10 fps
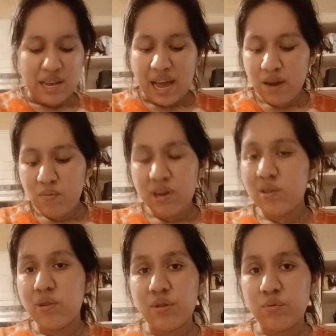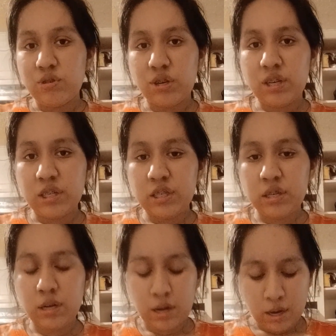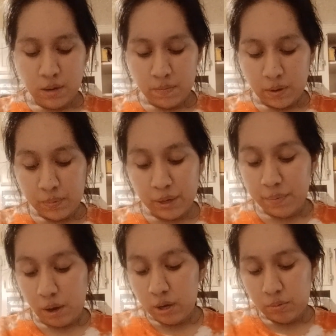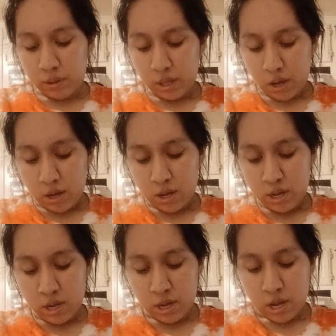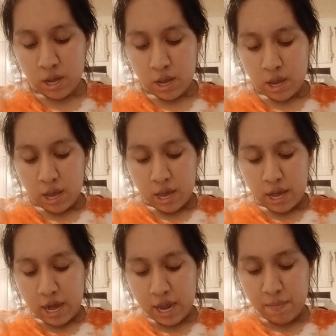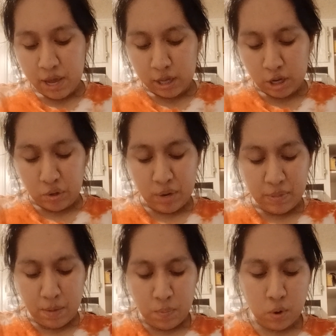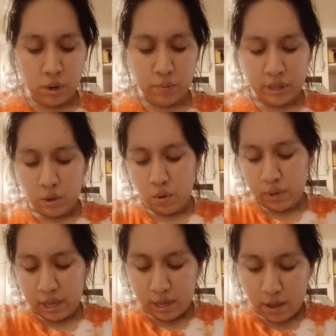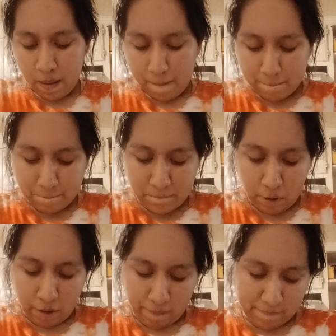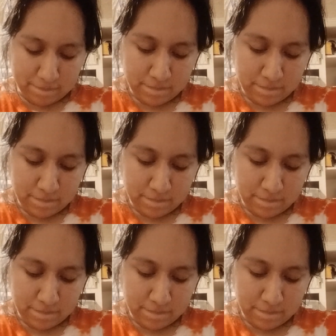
I don't want to go to school church. I'm going to be honest with y'all. I am extremely bored with going, but